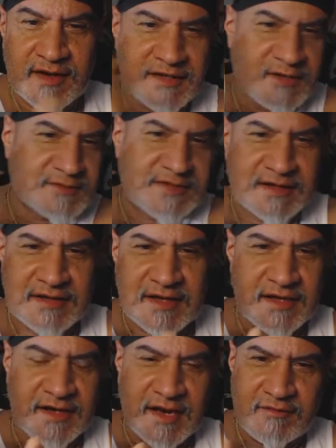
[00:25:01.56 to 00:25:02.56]
I did was I
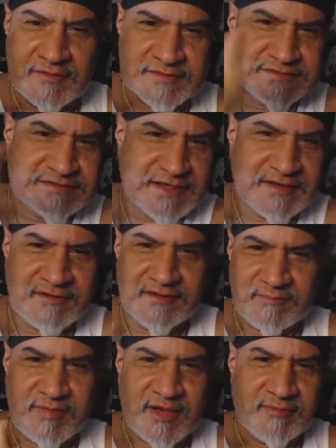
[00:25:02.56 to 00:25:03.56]
cut it out and stick it
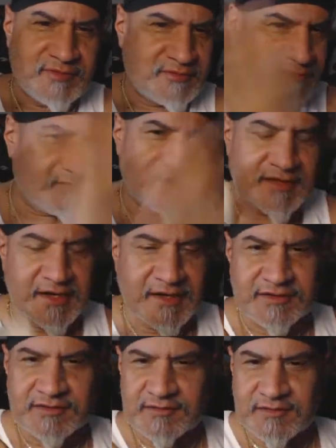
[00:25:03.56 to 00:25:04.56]
on paper and take
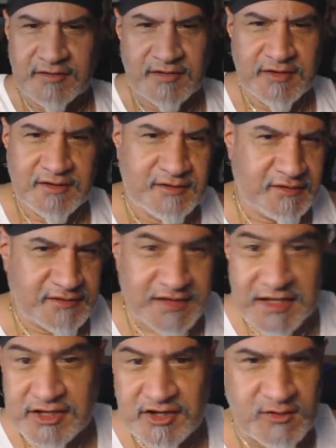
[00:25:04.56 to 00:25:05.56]
it to
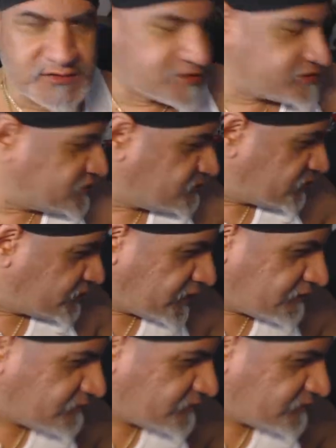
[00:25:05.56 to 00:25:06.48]
Kinko's or somewhere and